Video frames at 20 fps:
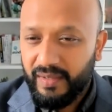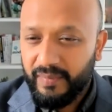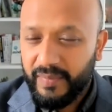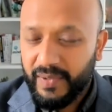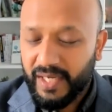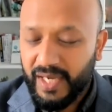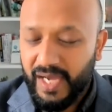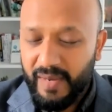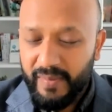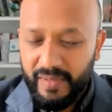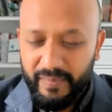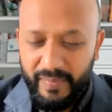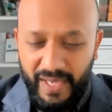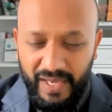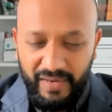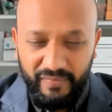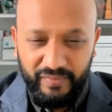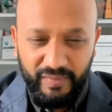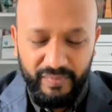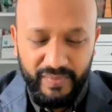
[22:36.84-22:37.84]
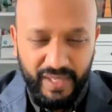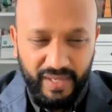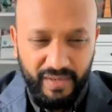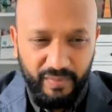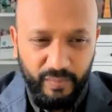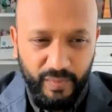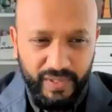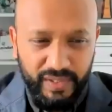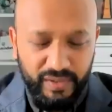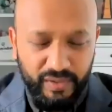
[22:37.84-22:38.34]
But coming back from that,
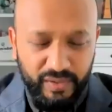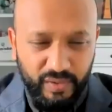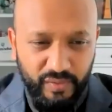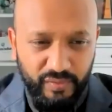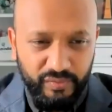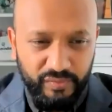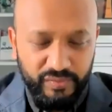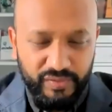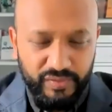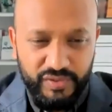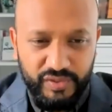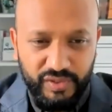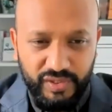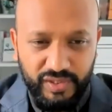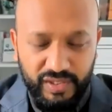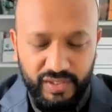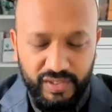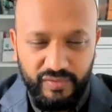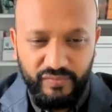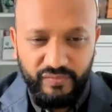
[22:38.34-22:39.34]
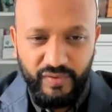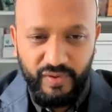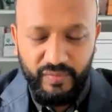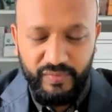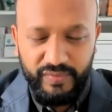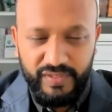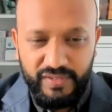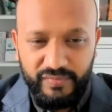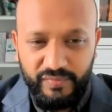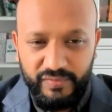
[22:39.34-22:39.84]
when you go through this journey and you're
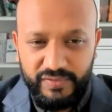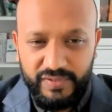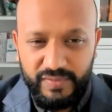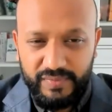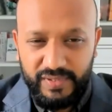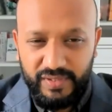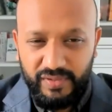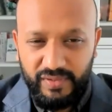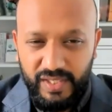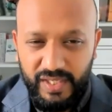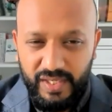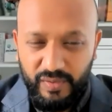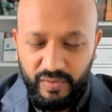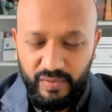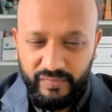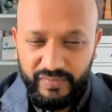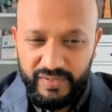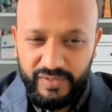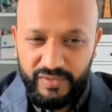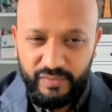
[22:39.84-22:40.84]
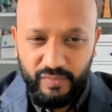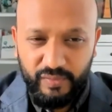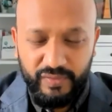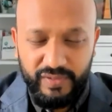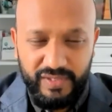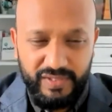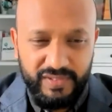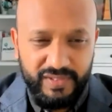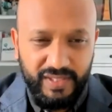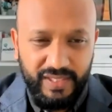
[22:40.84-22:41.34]
following these footsteps and you hear all of these
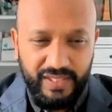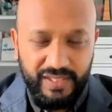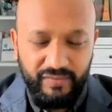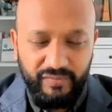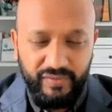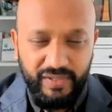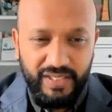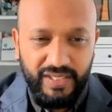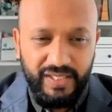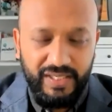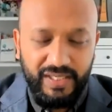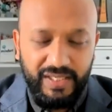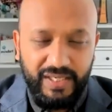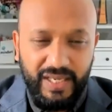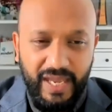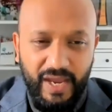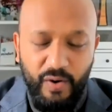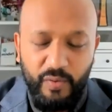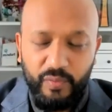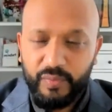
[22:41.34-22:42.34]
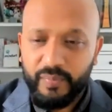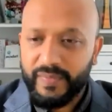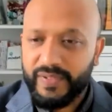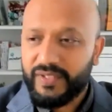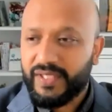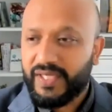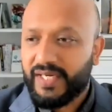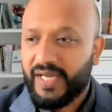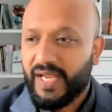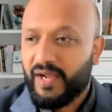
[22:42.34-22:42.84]
stories, it really helped me
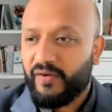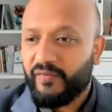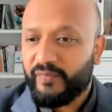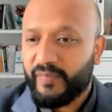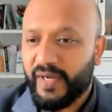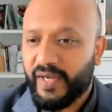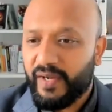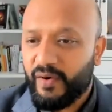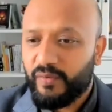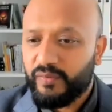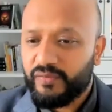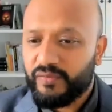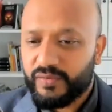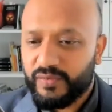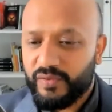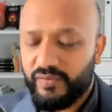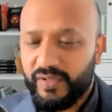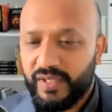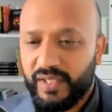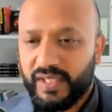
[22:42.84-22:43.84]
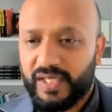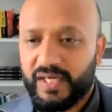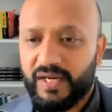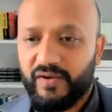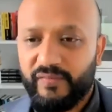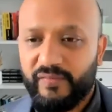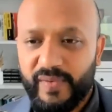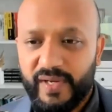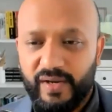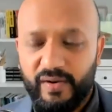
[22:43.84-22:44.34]
to get out of my own story and get out
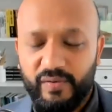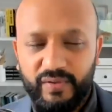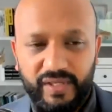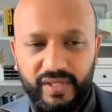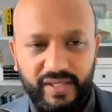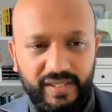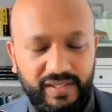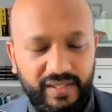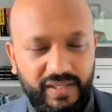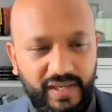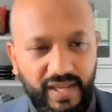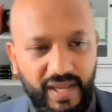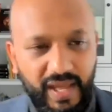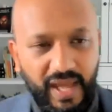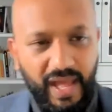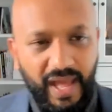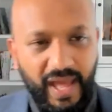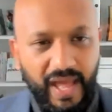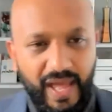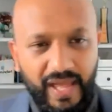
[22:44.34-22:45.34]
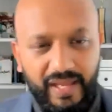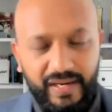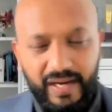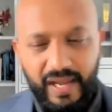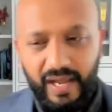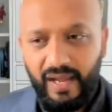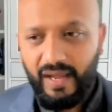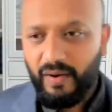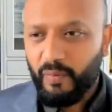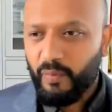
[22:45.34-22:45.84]
of my own head. And
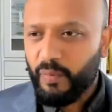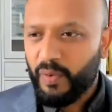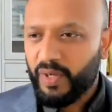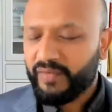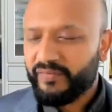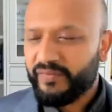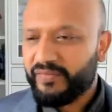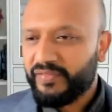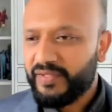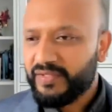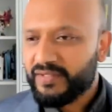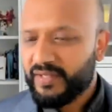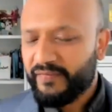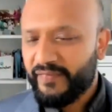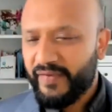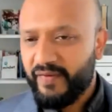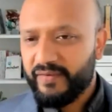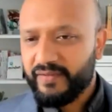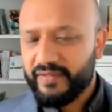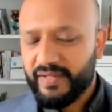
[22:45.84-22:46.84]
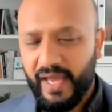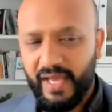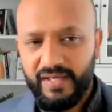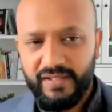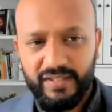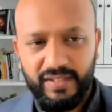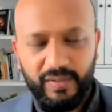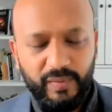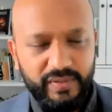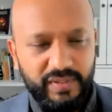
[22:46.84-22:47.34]
one of the things I found is I
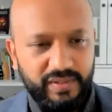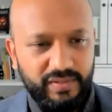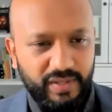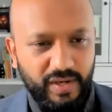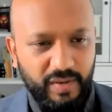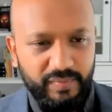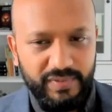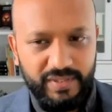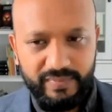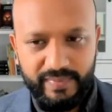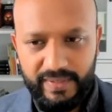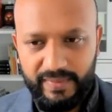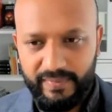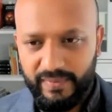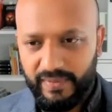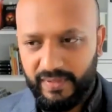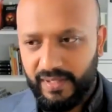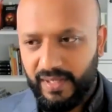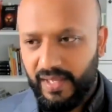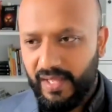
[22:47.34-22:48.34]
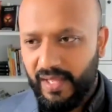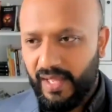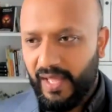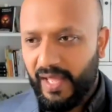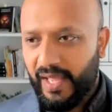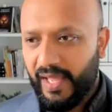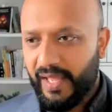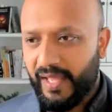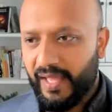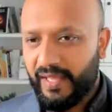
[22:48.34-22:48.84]
actually wanted to help these people.
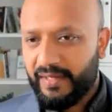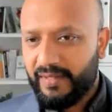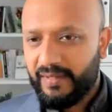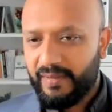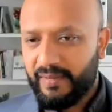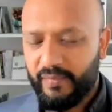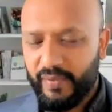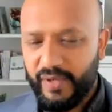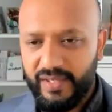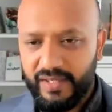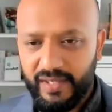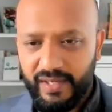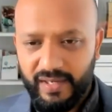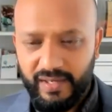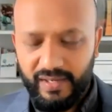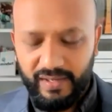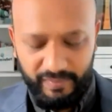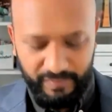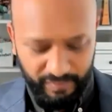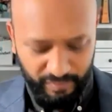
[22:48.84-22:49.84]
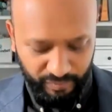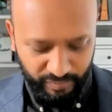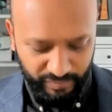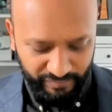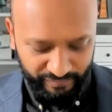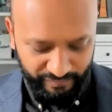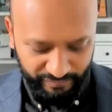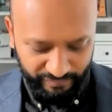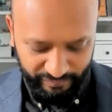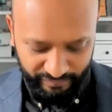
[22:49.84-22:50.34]
And Brenda,
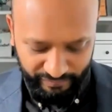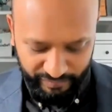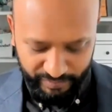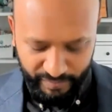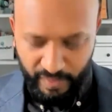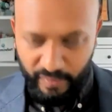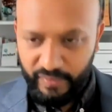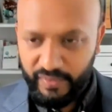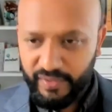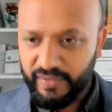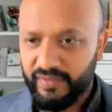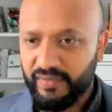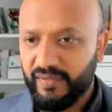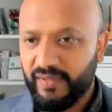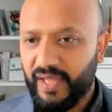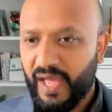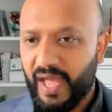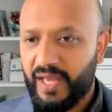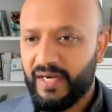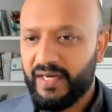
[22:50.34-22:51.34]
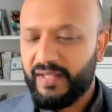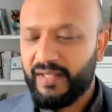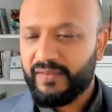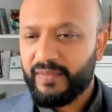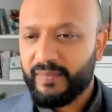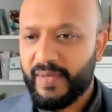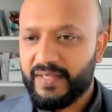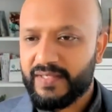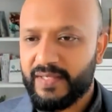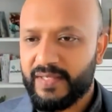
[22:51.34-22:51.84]
we've spoken at length
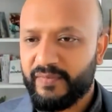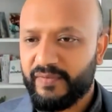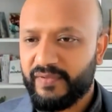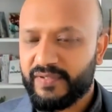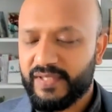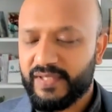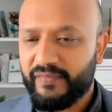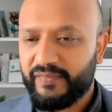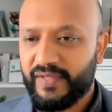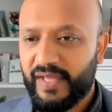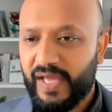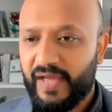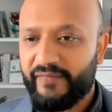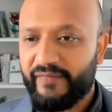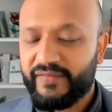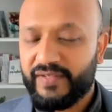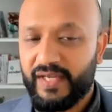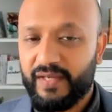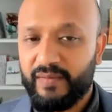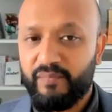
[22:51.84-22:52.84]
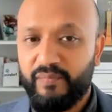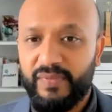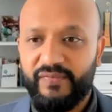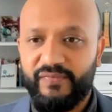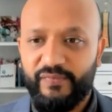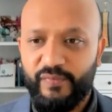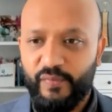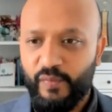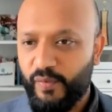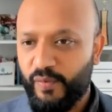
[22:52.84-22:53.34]
about some of the stuff that I've done
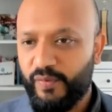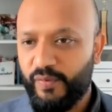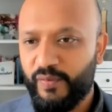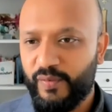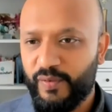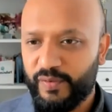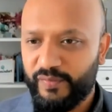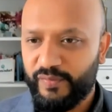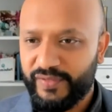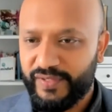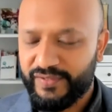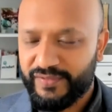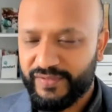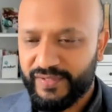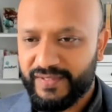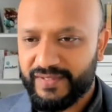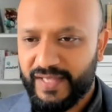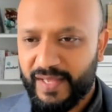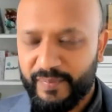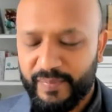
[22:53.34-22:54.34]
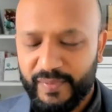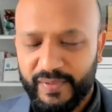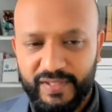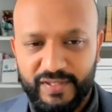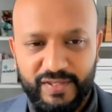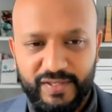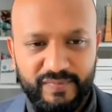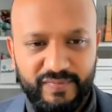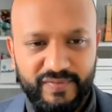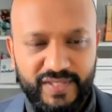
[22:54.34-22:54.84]
before all of these things happen in
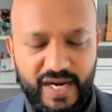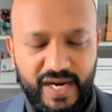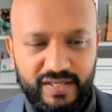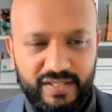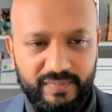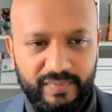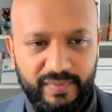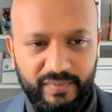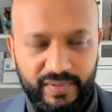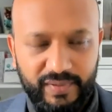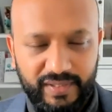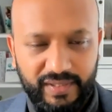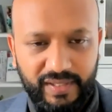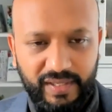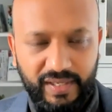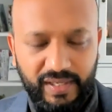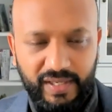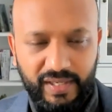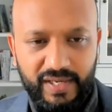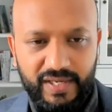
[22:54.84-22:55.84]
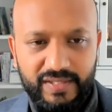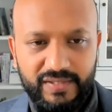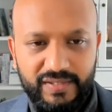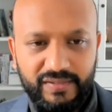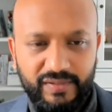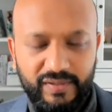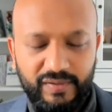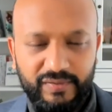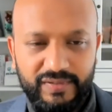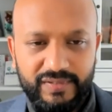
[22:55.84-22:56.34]
terms of charitable work.
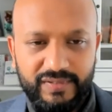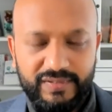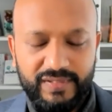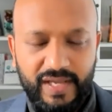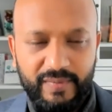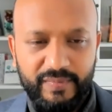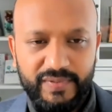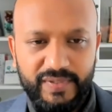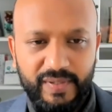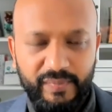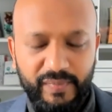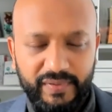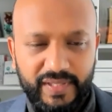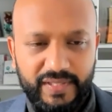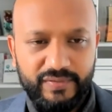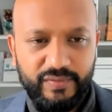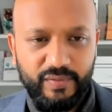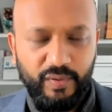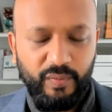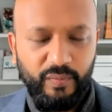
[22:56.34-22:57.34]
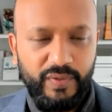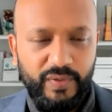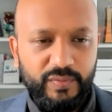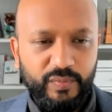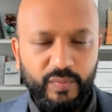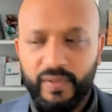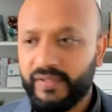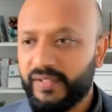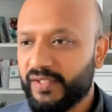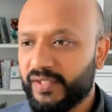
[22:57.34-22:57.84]
So I'm someone that's always
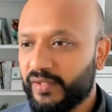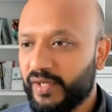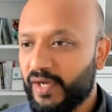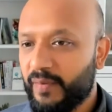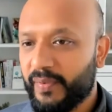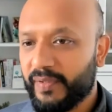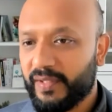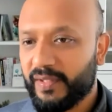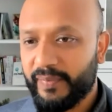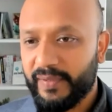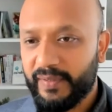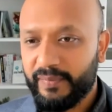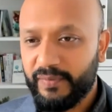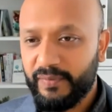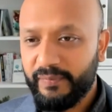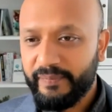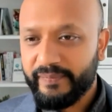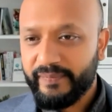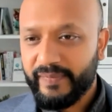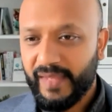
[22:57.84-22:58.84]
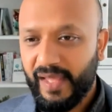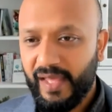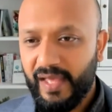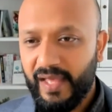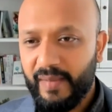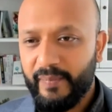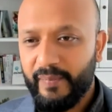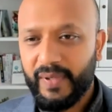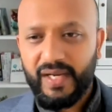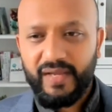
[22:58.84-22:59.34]
wanted to help other people,
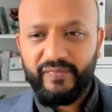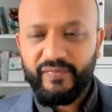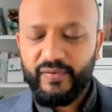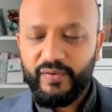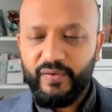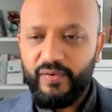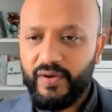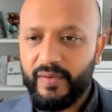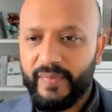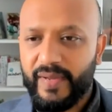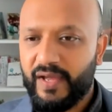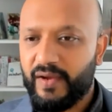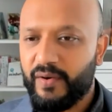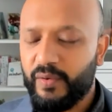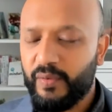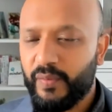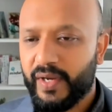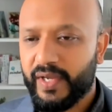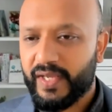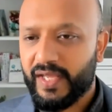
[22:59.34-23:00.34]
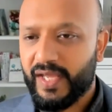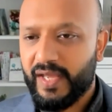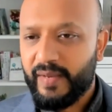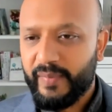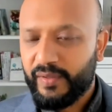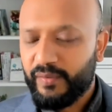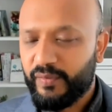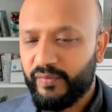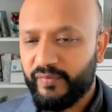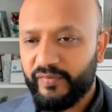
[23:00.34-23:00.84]
but I forgot about who I am
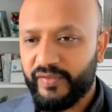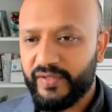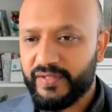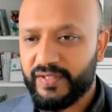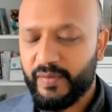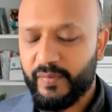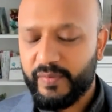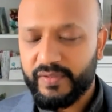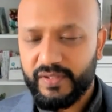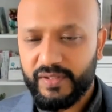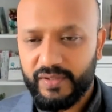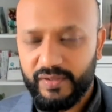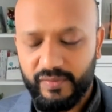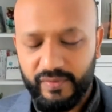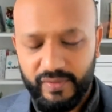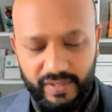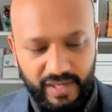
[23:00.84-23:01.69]
and all the things I wanted to do.